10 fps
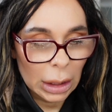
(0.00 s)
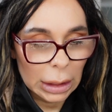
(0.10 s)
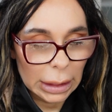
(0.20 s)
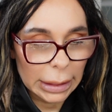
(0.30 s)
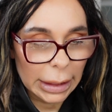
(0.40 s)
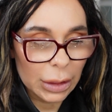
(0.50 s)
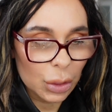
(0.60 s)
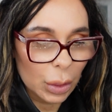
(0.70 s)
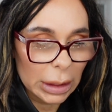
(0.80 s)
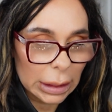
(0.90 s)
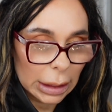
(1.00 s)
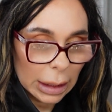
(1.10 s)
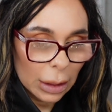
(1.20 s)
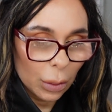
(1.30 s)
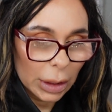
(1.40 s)
The next one,
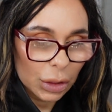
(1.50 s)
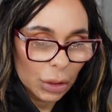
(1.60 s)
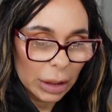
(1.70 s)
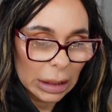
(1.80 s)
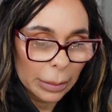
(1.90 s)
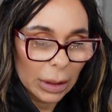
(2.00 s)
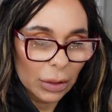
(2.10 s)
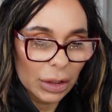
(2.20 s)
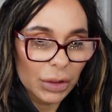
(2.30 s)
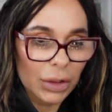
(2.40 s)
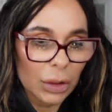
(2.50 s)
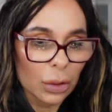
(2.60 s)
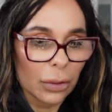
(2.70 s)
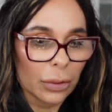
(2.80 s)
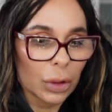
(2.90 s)
we're talking about the
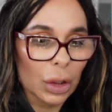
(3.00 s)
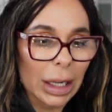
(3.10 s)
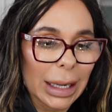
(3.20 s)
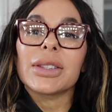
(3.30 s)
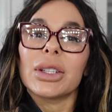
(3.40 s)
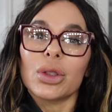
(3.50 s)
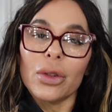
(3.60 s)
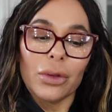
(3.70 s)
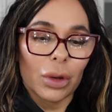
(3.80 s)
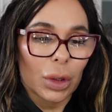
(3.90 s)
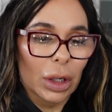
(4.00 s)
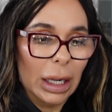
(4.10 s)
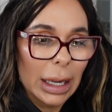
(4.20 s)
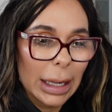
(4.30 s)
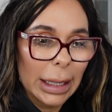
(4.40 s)
04
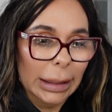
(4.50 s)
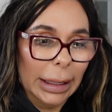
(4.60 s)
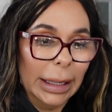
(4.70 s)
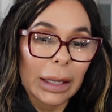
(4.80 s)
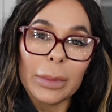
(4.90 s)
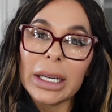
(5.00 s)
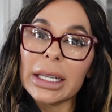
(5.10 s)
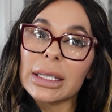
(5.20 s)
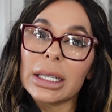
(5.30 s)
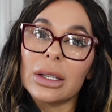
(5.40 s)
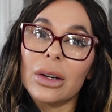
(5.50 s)
Uninhibited.